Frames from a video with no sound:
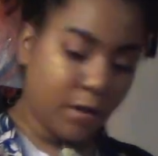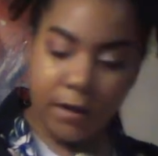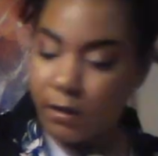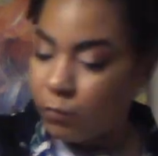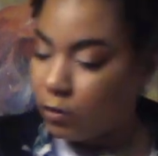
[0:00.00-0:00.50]

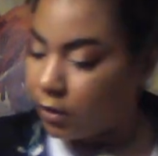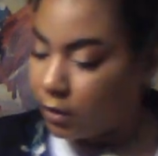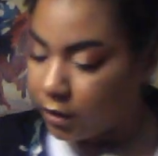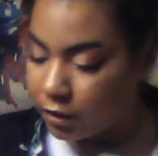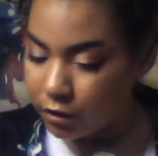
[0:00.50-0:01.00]
And we're
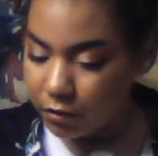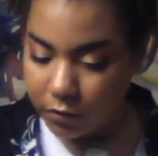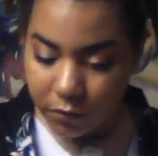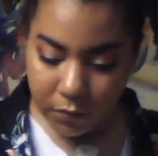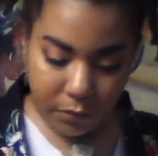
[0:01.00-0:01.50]
gonna do
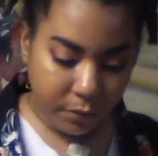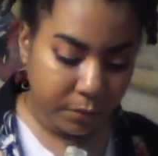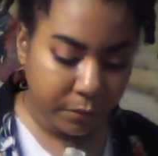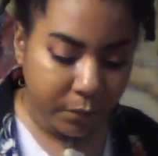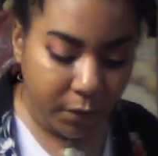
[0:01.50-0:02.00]

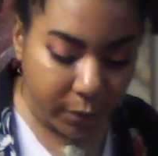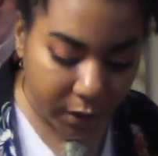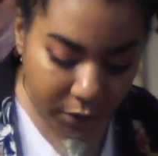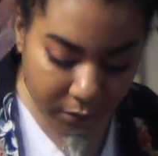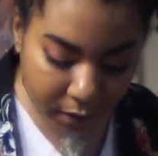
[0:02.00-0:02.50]
we
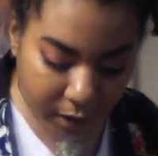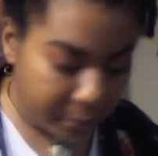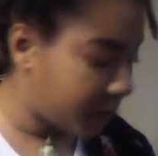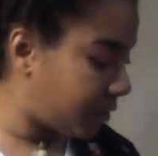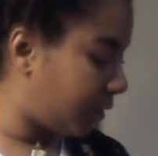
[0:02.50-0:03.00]
do
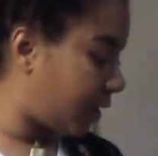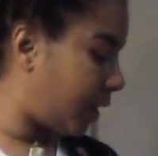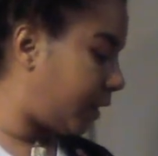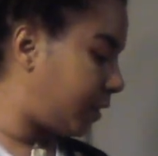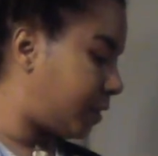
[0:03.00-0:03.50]

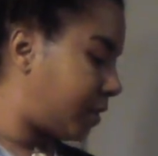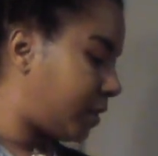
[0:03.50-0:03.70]
Amazonites?